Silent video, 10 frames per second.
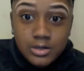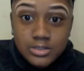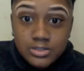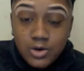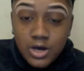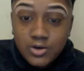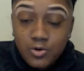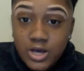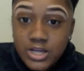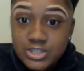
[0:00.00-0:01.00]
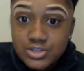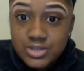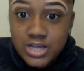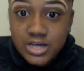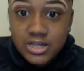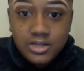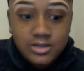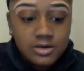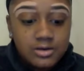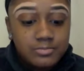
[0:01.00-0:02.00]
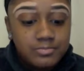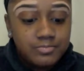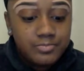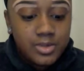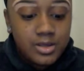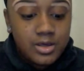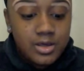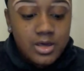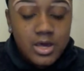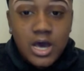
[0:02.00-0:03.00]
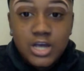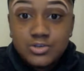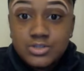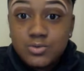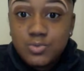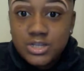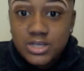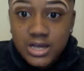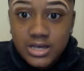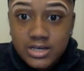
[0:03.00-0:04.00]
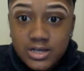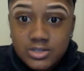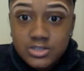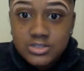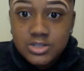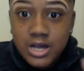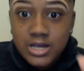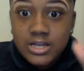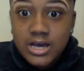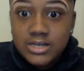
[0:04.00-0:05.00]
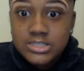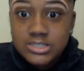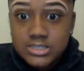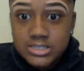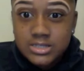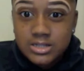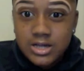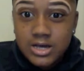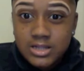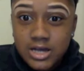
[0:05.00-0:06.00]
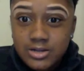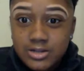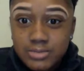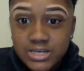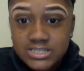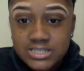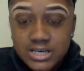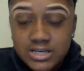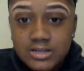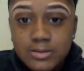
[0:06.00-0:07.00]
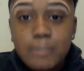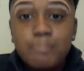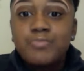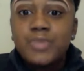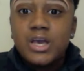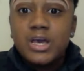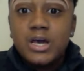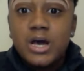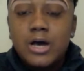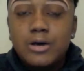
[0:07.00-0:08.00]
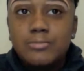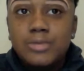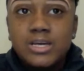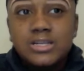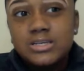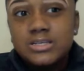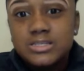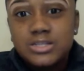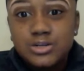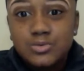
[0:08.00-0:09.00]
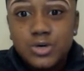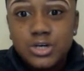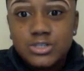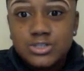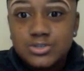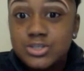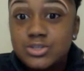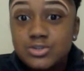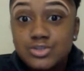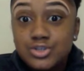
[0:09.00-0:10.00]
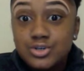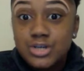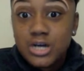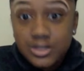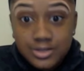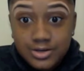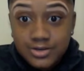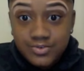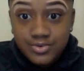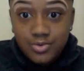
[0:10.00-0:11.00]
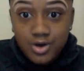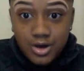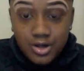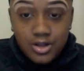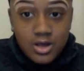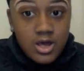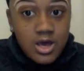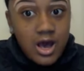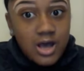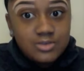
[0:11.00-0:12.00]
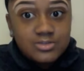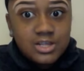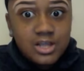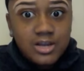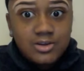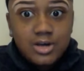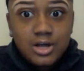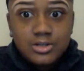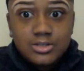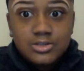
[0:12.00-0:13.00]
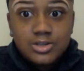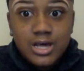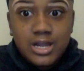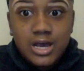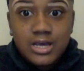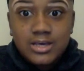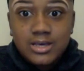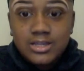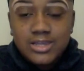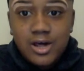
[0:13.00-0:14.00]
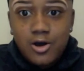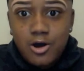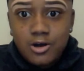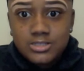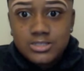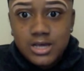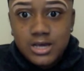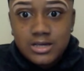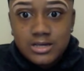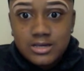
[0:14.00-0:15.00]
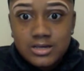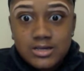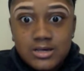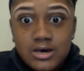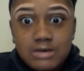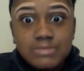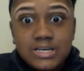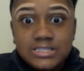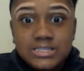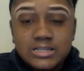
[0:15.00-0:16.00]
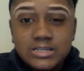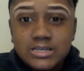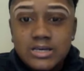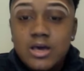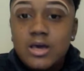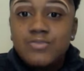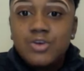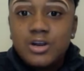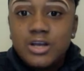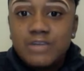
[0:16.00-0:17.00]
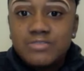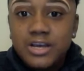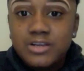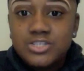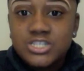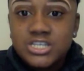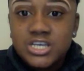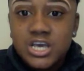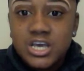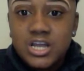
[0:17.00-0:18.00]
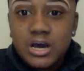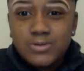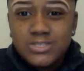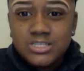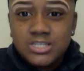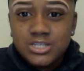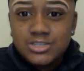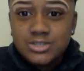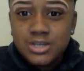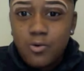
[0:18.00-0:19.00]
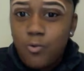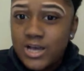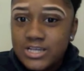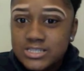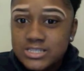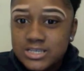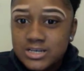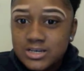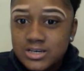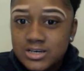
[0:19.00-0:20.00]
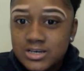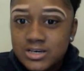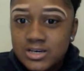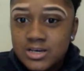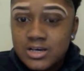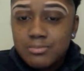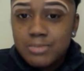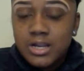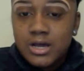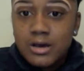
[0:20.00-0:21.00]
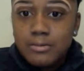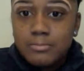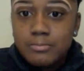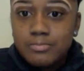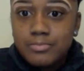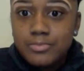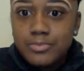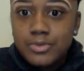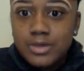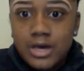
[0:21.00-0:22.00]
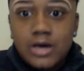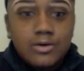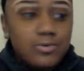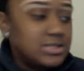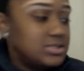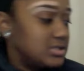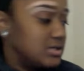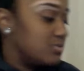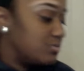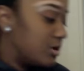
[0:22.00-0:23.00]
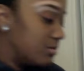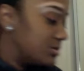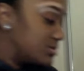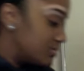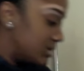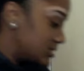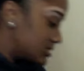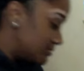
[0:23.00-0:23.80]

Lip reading: So I go ahead and do that, and I use a really light color so that I can actually see the line lighter than my skin. Any concealer works. You can use your color if you want. I use a lighter color so that I can get that arch like amazingly. If you already have lighter skin, I would suggest using a white stick. But yeah, a white stick would probably do best.